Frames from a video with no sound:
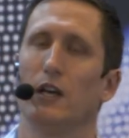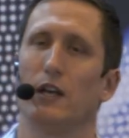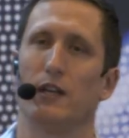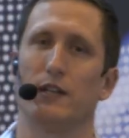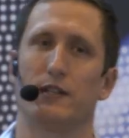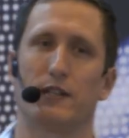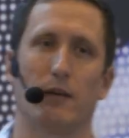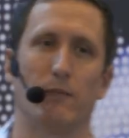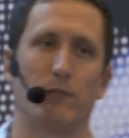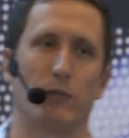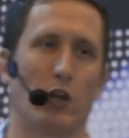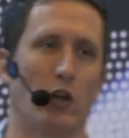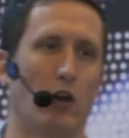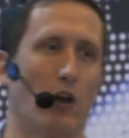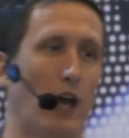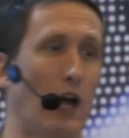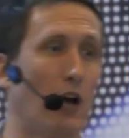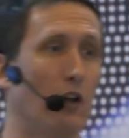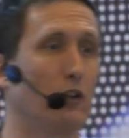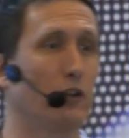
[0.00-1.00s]
is
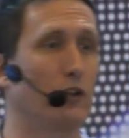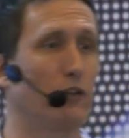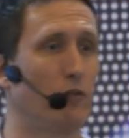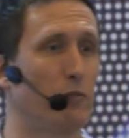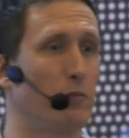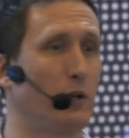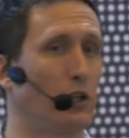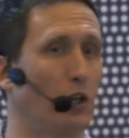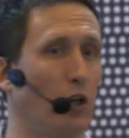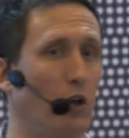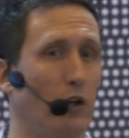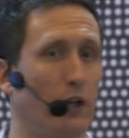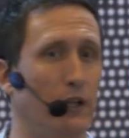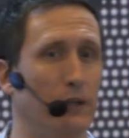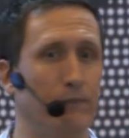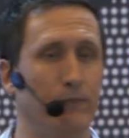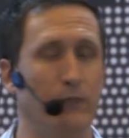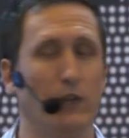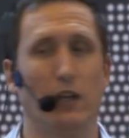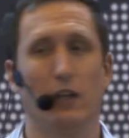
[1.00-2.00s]
how long have you been
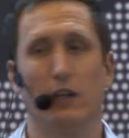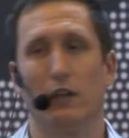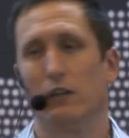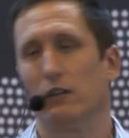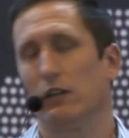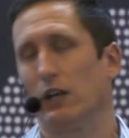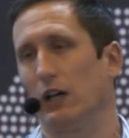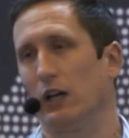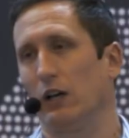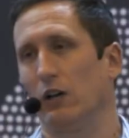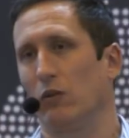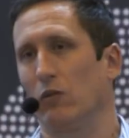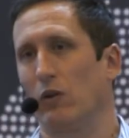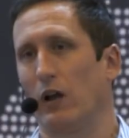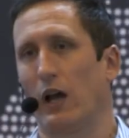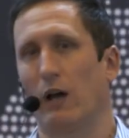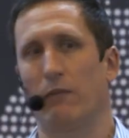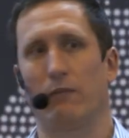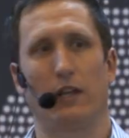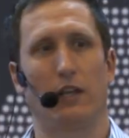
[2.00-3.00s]
going?
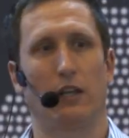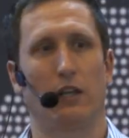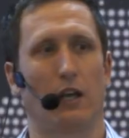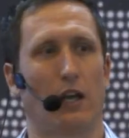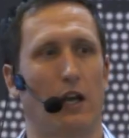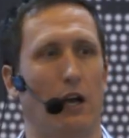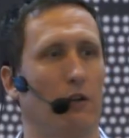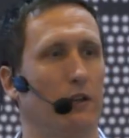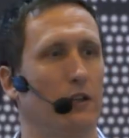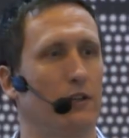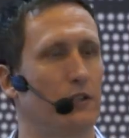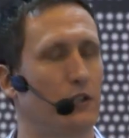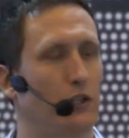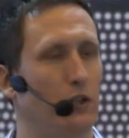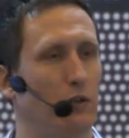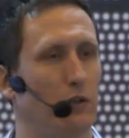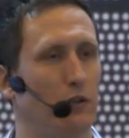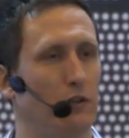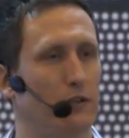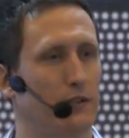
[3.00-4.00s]
How many outlets do
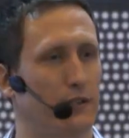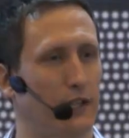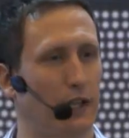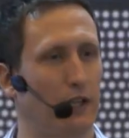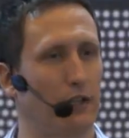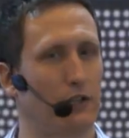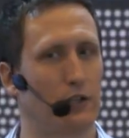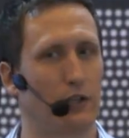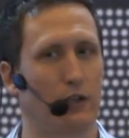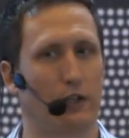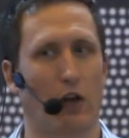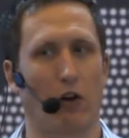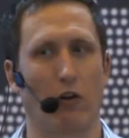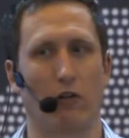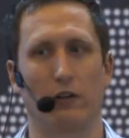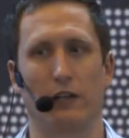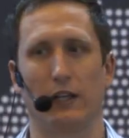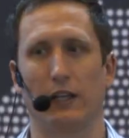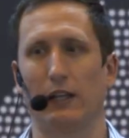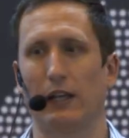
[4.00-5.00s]
you sell into
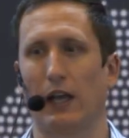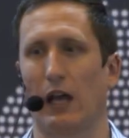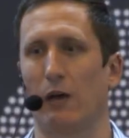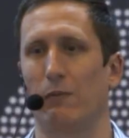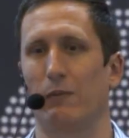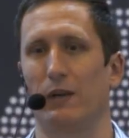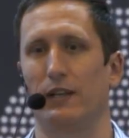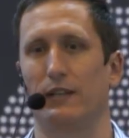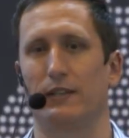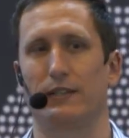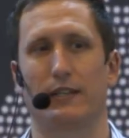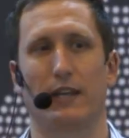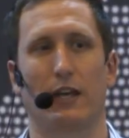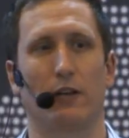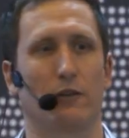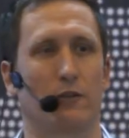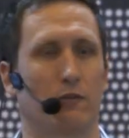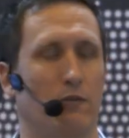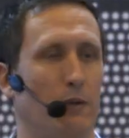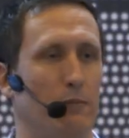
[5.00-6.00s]
currently? How many
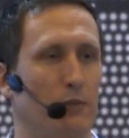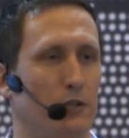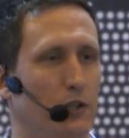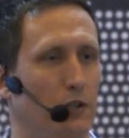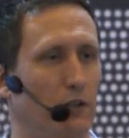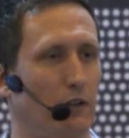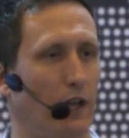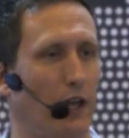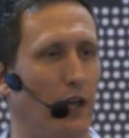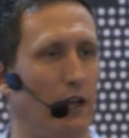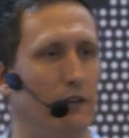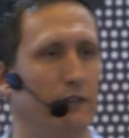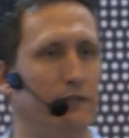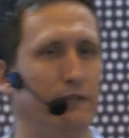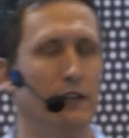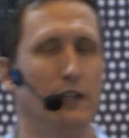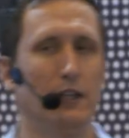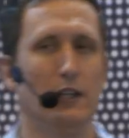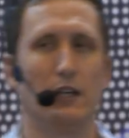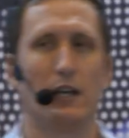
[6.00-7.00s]
sales reps do you
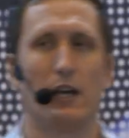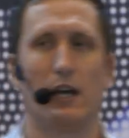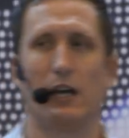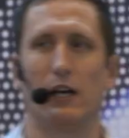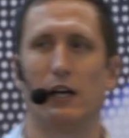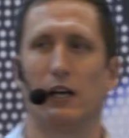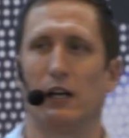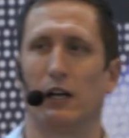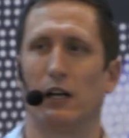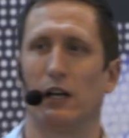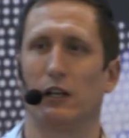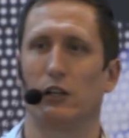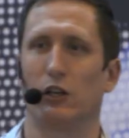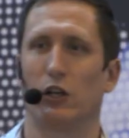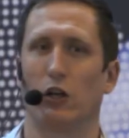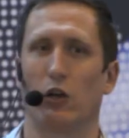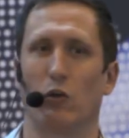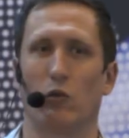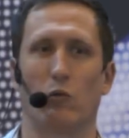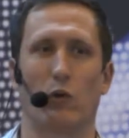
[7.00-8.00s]
have?
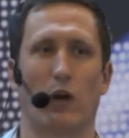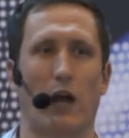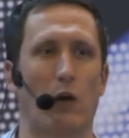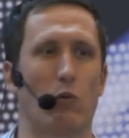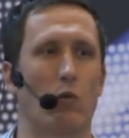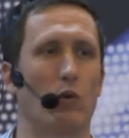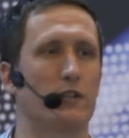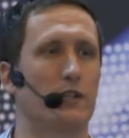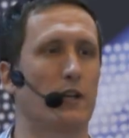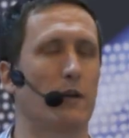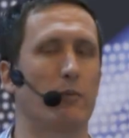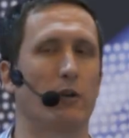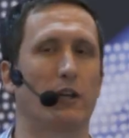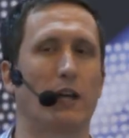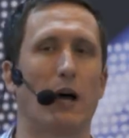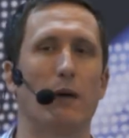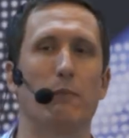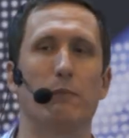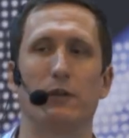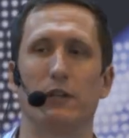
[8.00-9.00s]
What type of
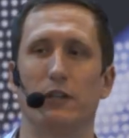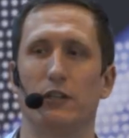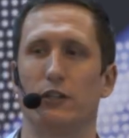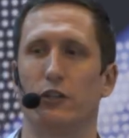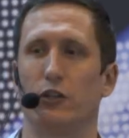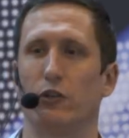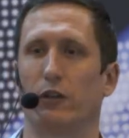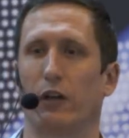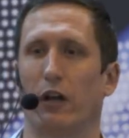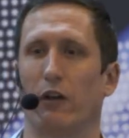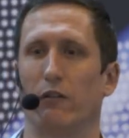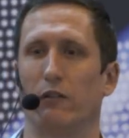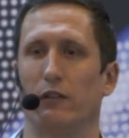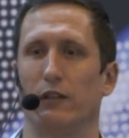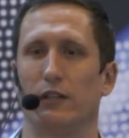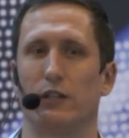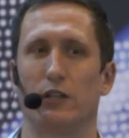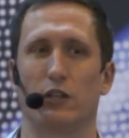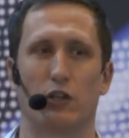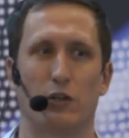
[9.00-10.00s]
companies do you
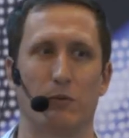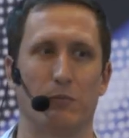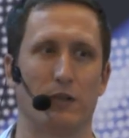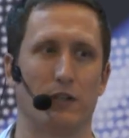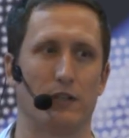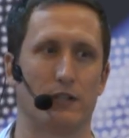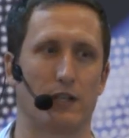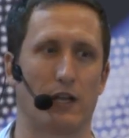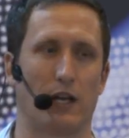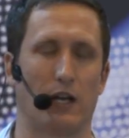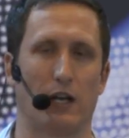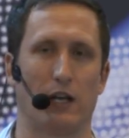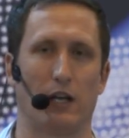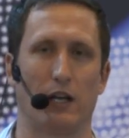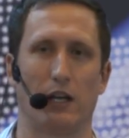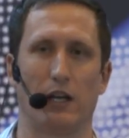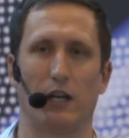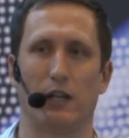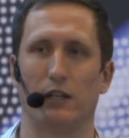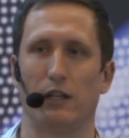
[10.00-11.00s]
currently distribute
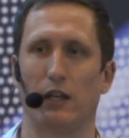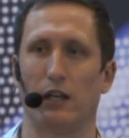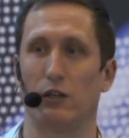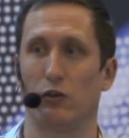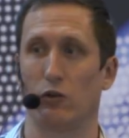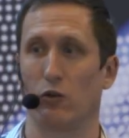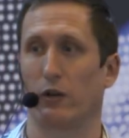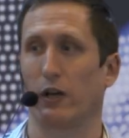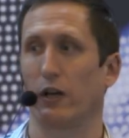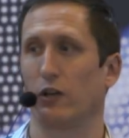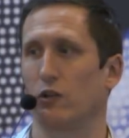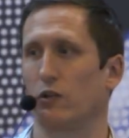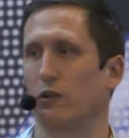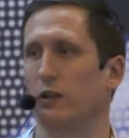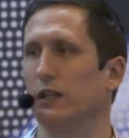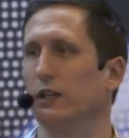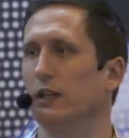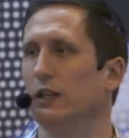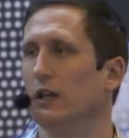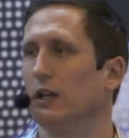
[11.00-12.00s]
in your
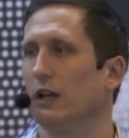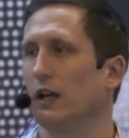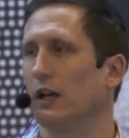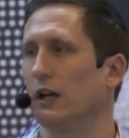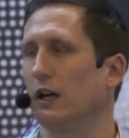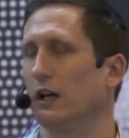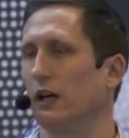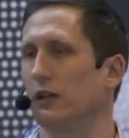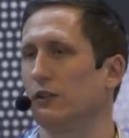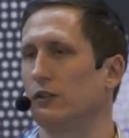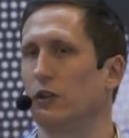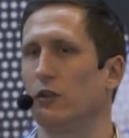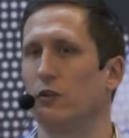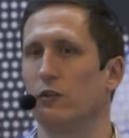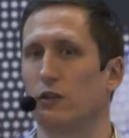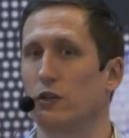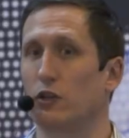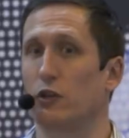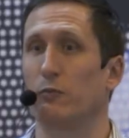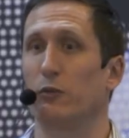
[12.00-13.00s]
country? Do you
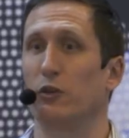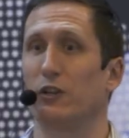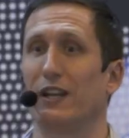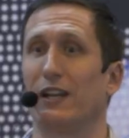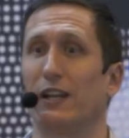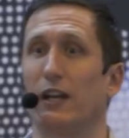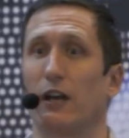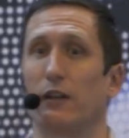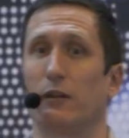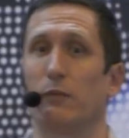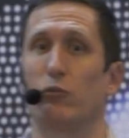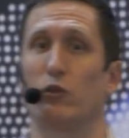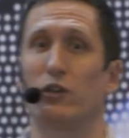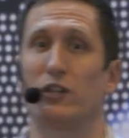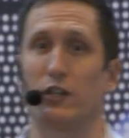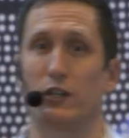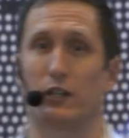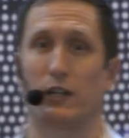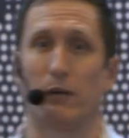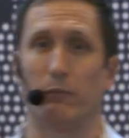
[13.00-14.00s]
distribute any other
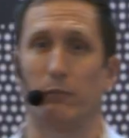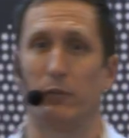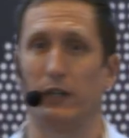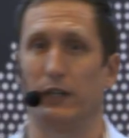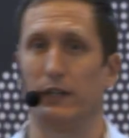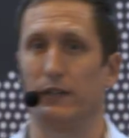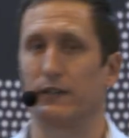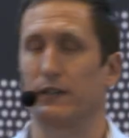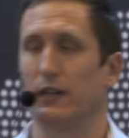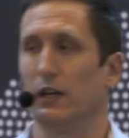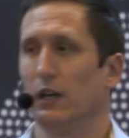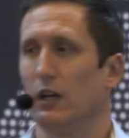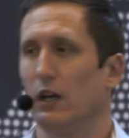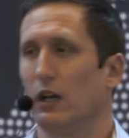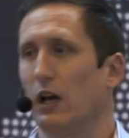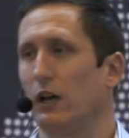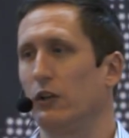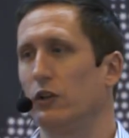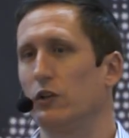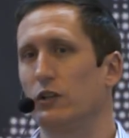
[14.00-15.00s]
British companies?
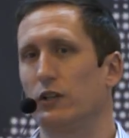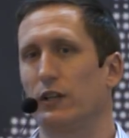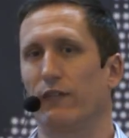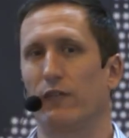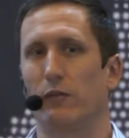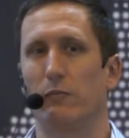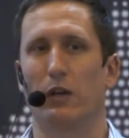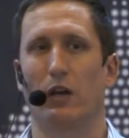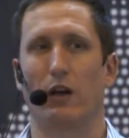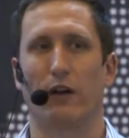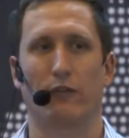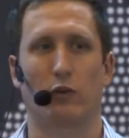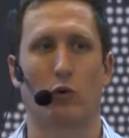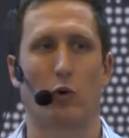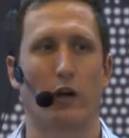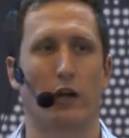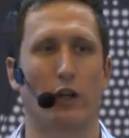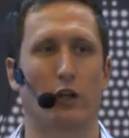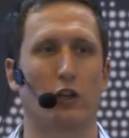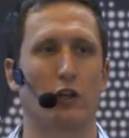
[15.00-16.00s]
Usually for me, I have
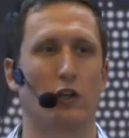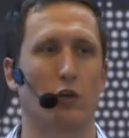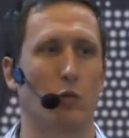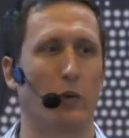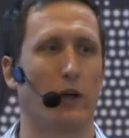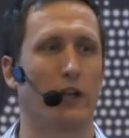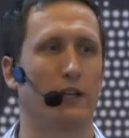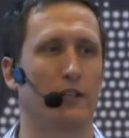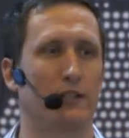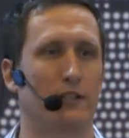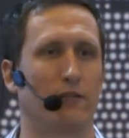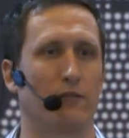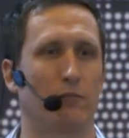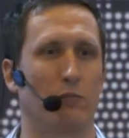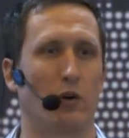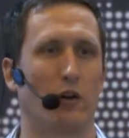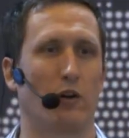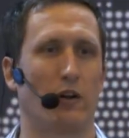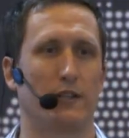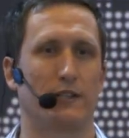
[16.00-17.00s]
quite a good awareness of
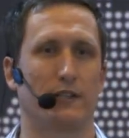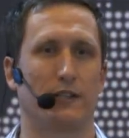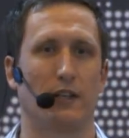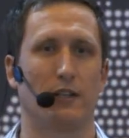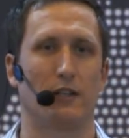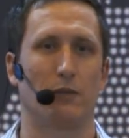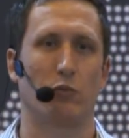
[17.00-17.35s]
where I sit in